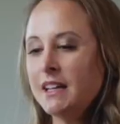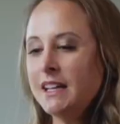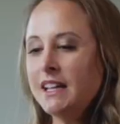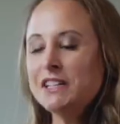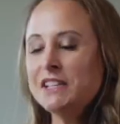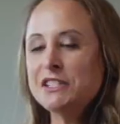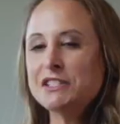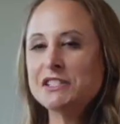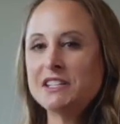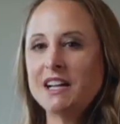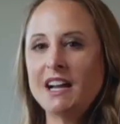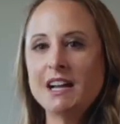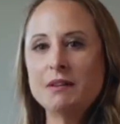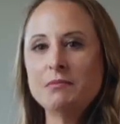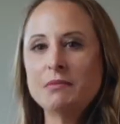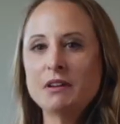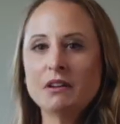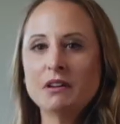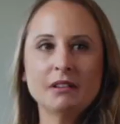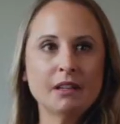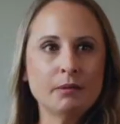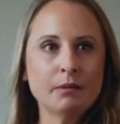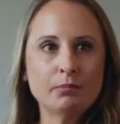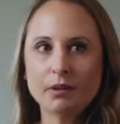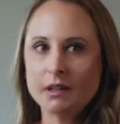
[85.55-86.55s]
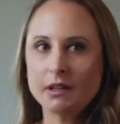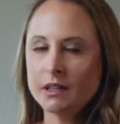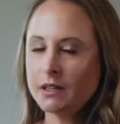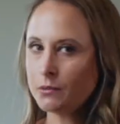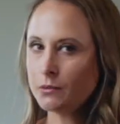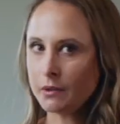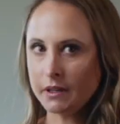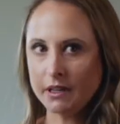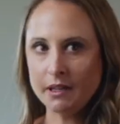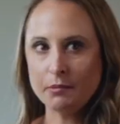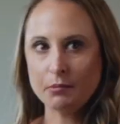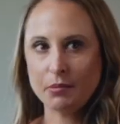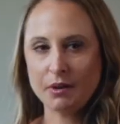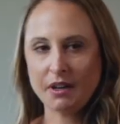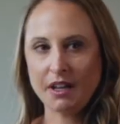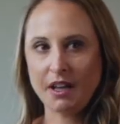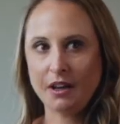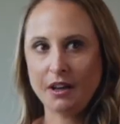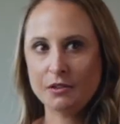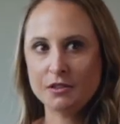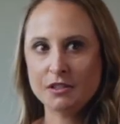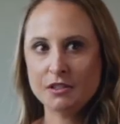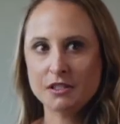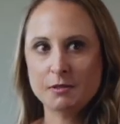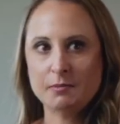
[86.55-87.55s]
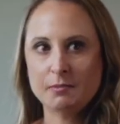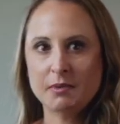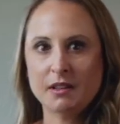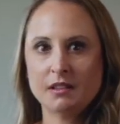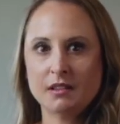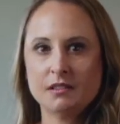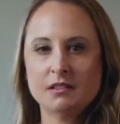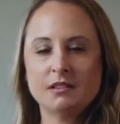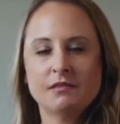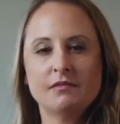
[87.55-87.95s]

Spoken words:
each time we only put in 1 embryo just because